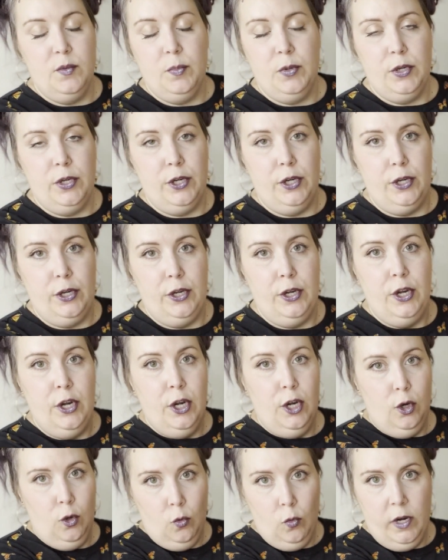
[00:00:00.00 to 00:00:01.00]
per
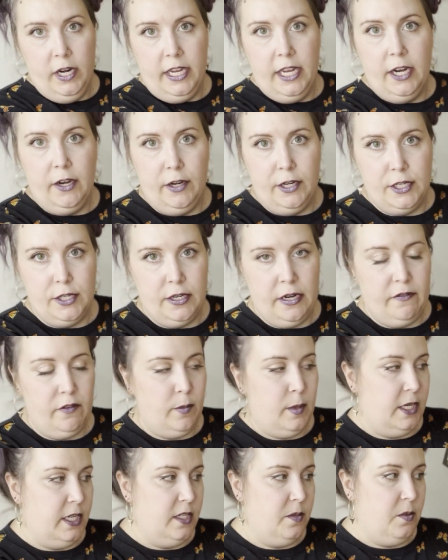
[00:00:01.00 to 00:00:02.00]
what character
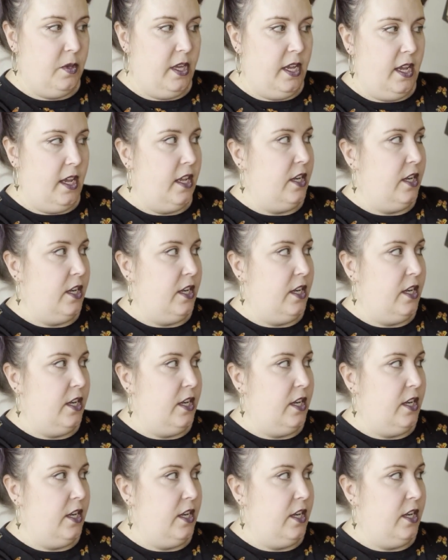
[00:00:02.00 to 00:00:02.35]
everybody's playing.